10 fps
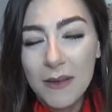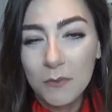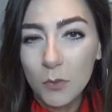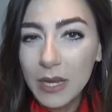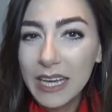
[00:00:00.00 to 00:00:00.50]

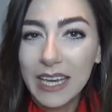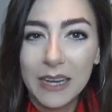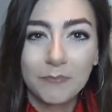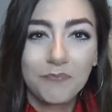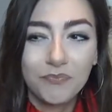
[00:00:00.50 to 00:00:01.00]
week,
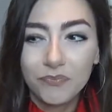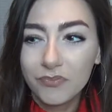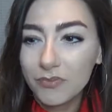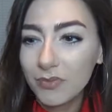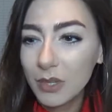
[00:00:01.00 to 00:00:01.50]
and
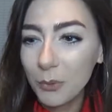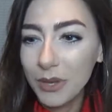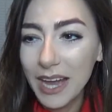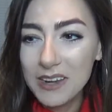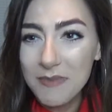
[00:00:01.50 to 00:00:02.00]
we
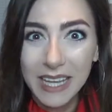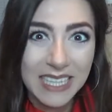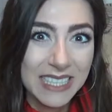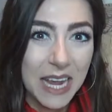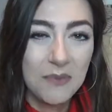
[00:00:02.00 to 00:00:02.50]
kind of make it
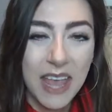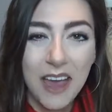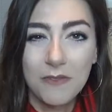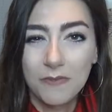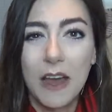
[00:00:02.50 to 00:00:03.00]
a date. We
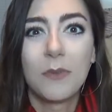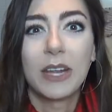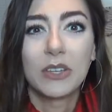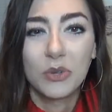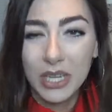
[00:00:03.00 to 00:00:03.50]
have fun.
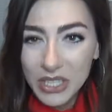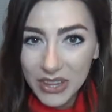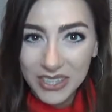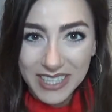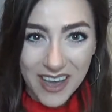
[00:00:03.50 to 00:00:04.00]
We enjoy each
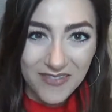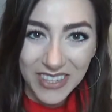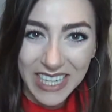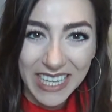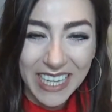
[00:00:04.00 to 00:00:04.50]
other's
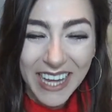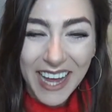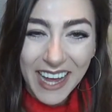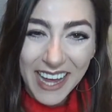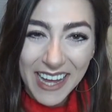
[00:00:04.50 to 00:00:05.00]
company,
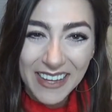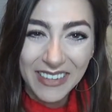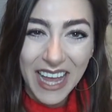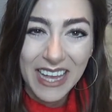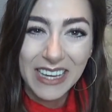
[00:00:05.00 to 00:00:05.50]

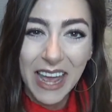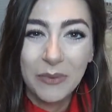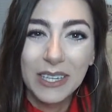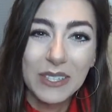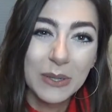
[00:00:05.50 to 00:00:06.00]
and
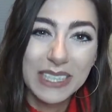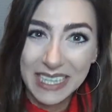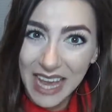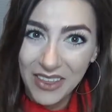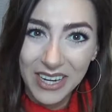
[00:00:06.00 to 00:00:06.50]
we do it
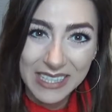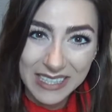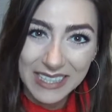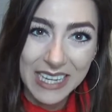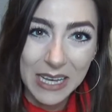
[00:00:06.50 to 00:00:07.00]
together as
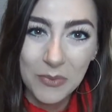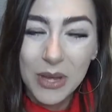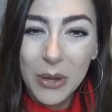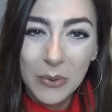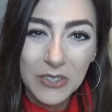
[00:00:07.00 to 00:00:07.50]
a team,
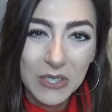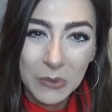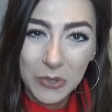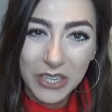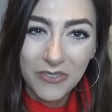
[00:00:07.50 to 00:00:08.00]
which is
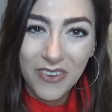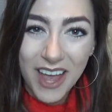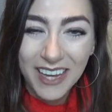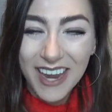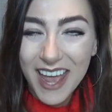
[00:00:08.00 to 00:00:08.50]
really
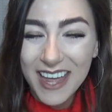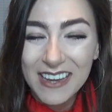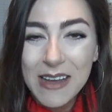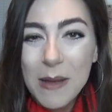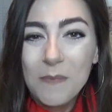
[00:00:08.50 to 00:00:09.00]
fun. And